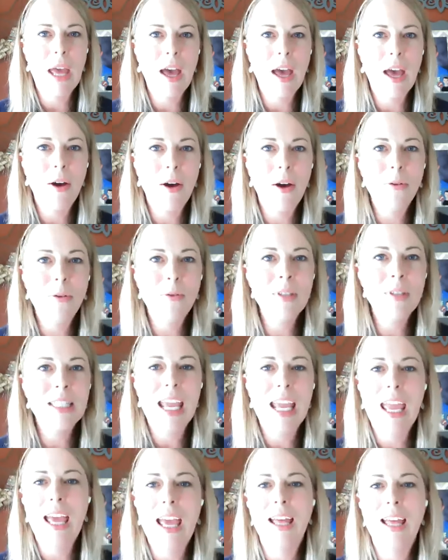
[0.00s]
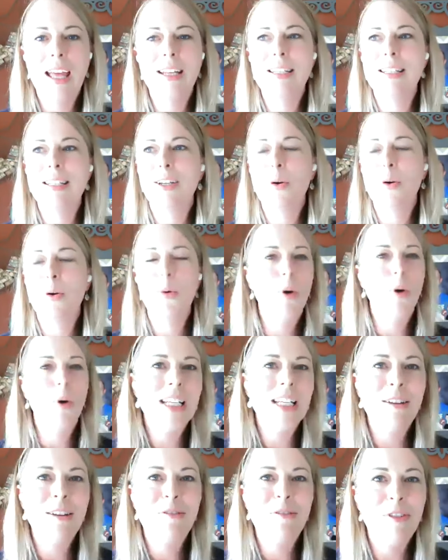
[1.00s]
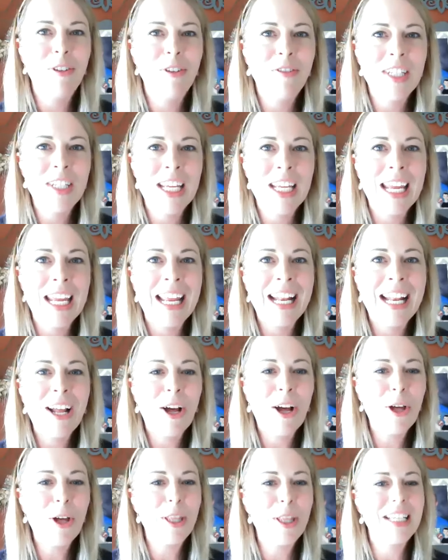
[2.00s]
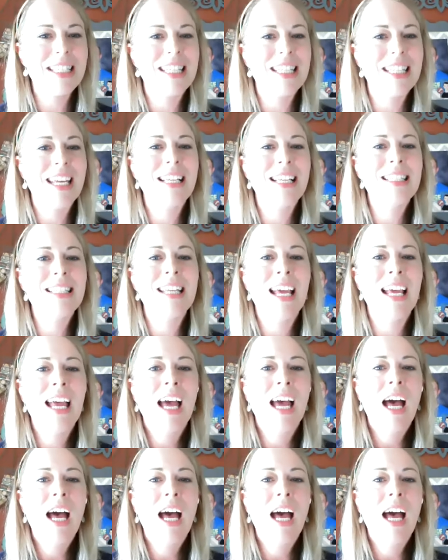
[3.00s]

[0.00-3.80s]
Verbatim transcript: pounds and quarantine 15, all these things.